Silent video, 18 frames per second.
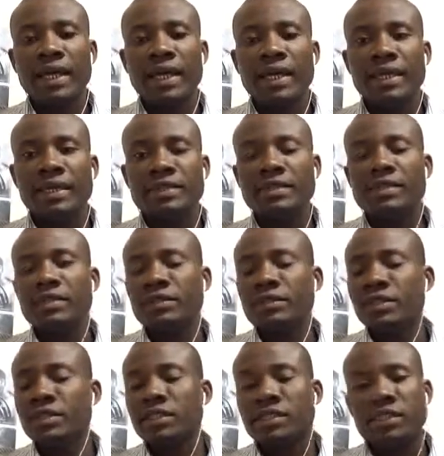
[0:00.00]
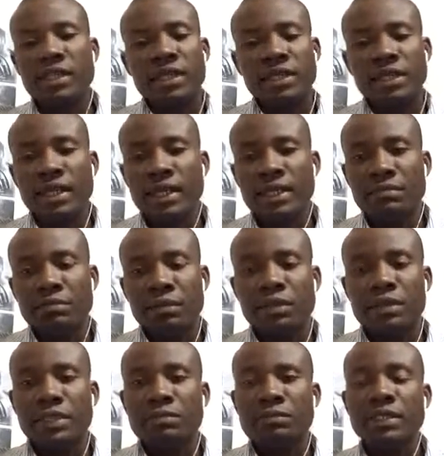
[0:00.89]
it's not digital yet,
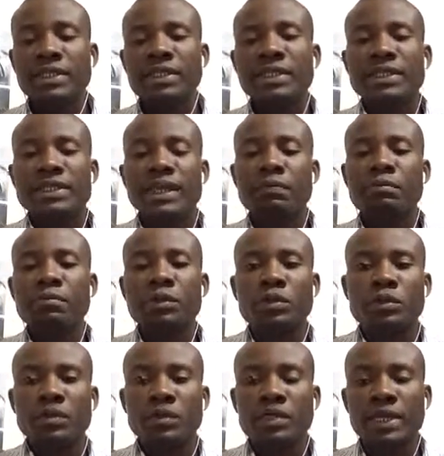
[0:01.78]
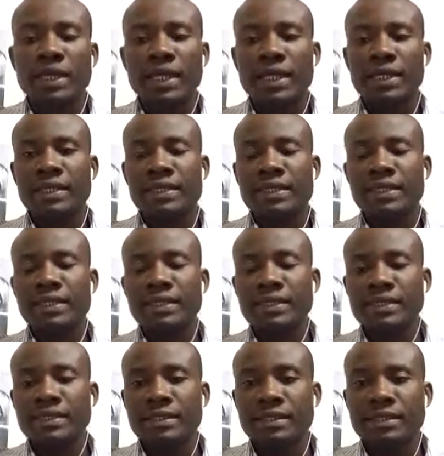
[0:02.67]
but it's being sampled and
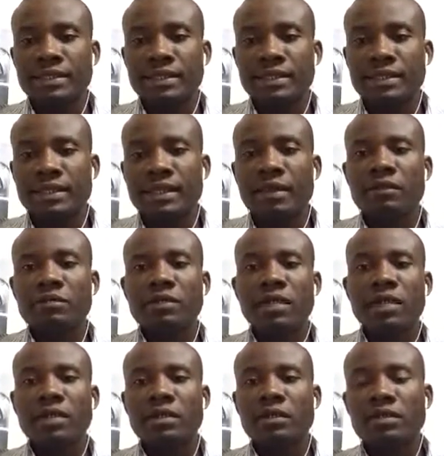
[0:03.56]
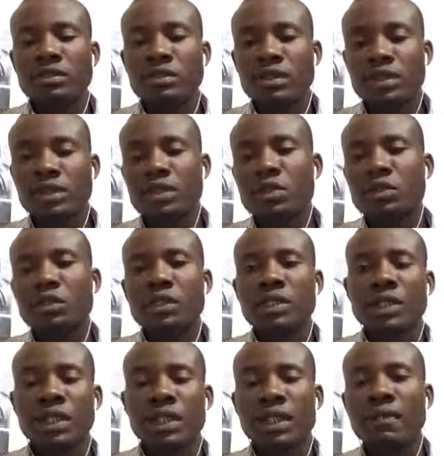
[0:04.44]
several
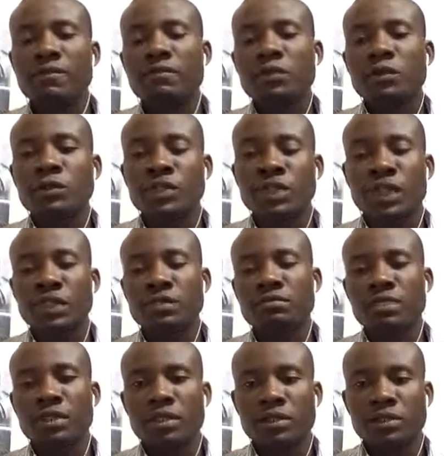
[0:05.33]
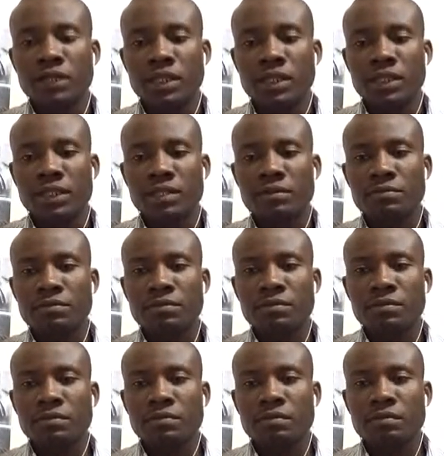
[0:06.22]
discrete levels have been created.
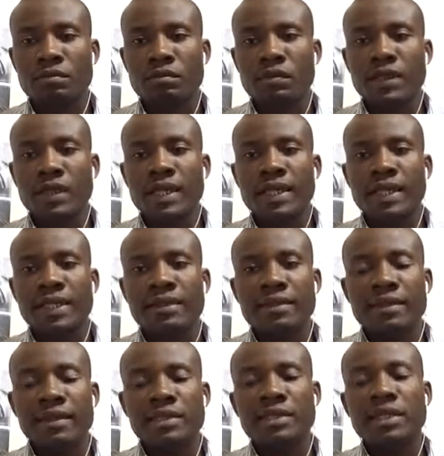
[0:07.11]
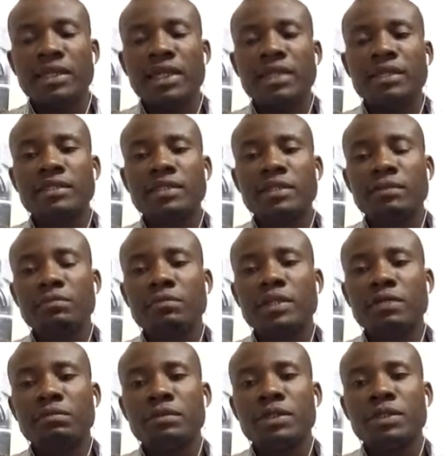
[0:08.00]
Digital
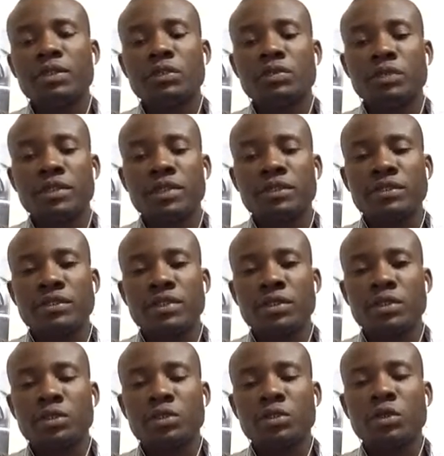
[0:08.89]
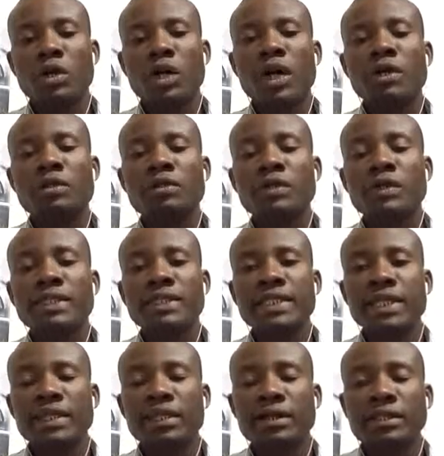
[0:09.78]
simply means 1 and 0. So how do we
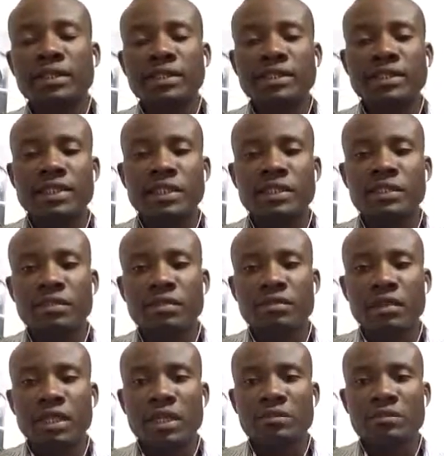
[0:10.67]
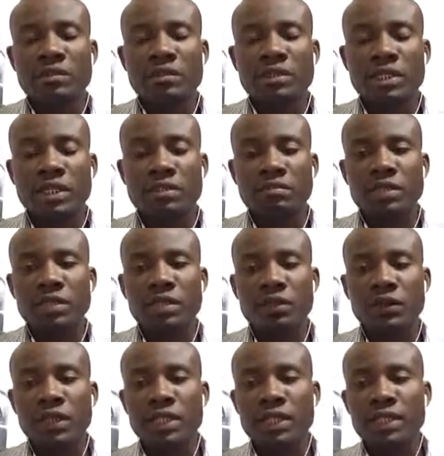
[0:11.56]
take all this series of levels have been
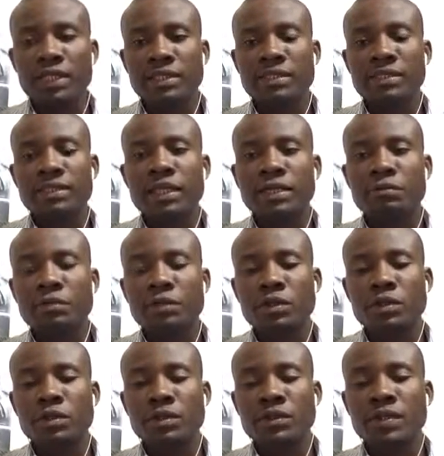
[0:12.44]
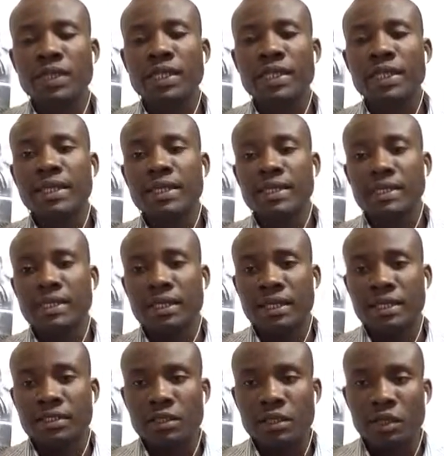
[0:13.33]
created, the samples,
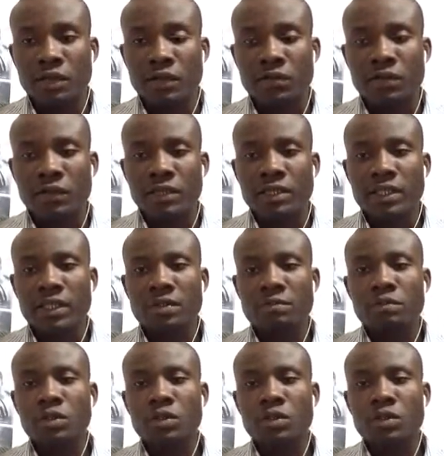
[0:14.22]
and convert them